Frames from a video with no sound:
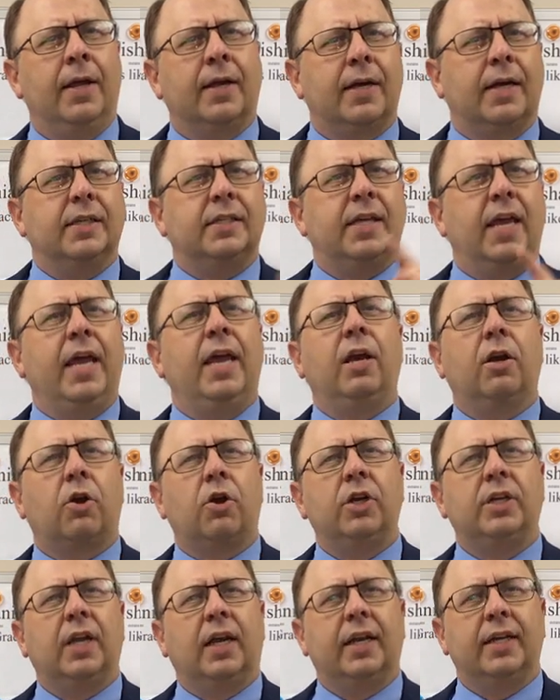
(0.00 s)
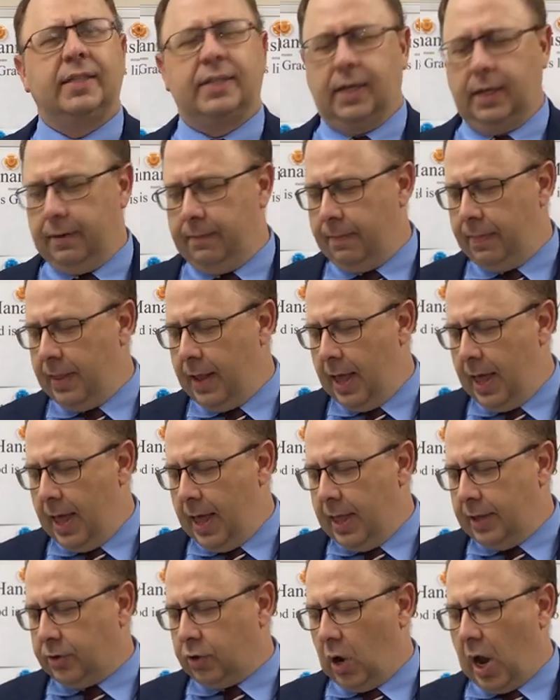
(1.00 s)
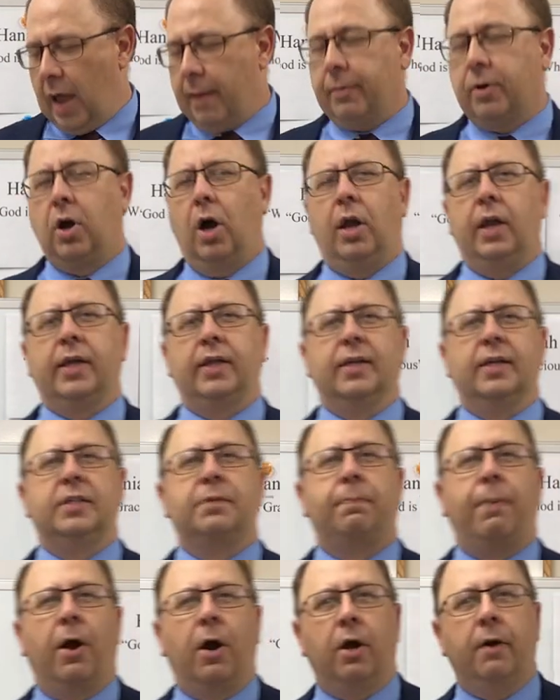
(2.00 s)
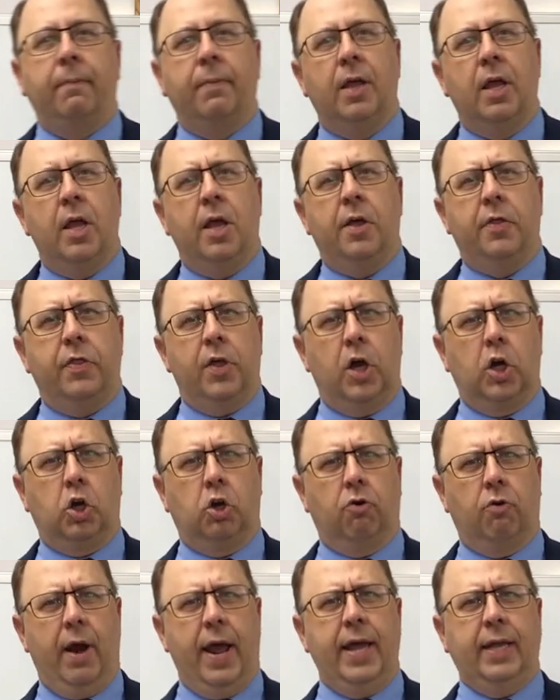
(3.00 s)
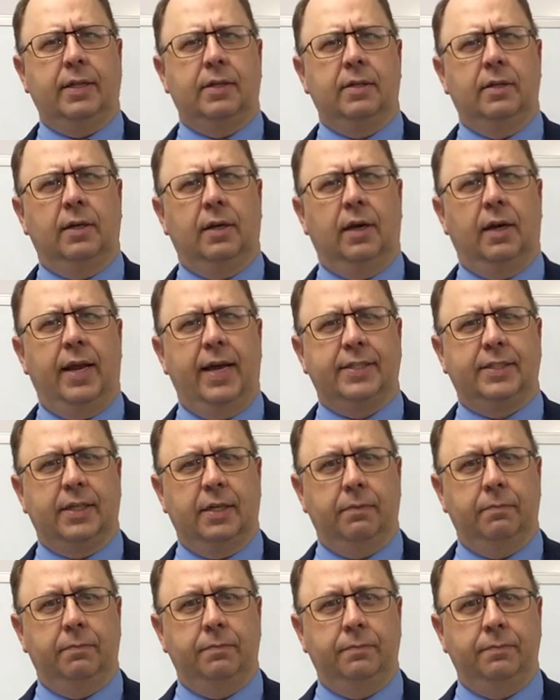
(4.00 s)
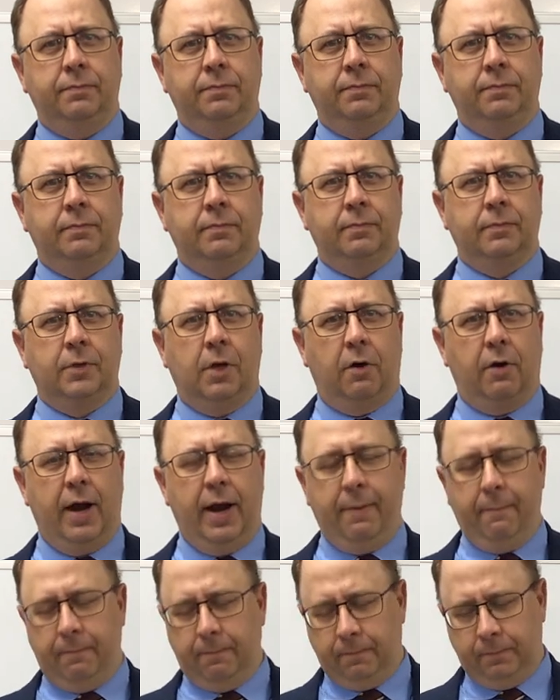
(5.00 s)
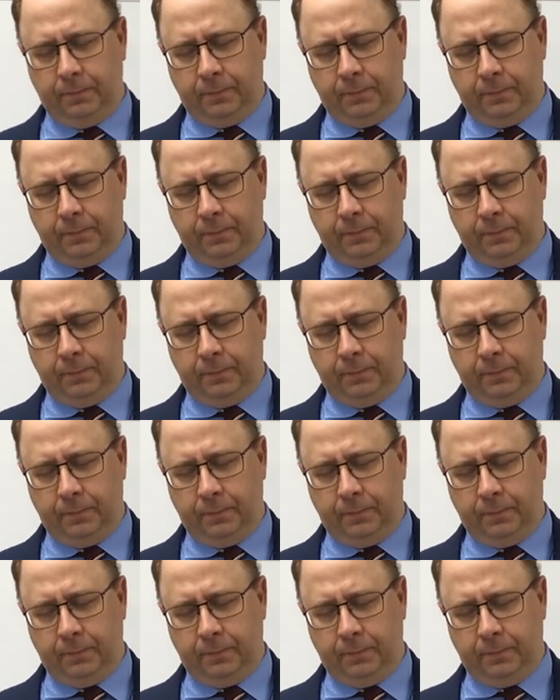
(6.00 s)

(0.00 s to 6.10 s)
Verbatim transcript: because he learned to listen. So I am calling this part the Great Lesson. All right.